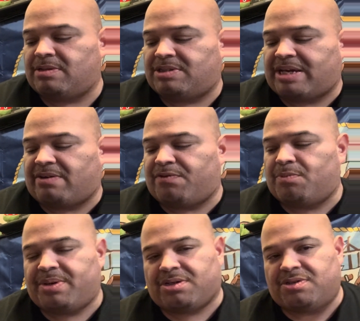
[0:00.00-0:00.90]
take a few
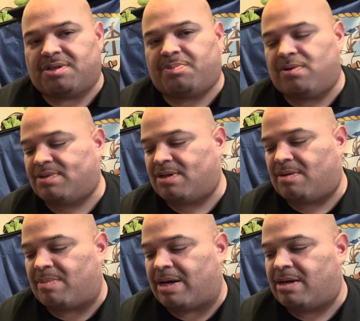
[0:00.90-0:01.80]
pictures and post it
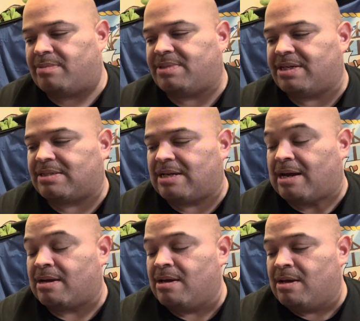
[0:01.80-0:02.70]
on my TikTok.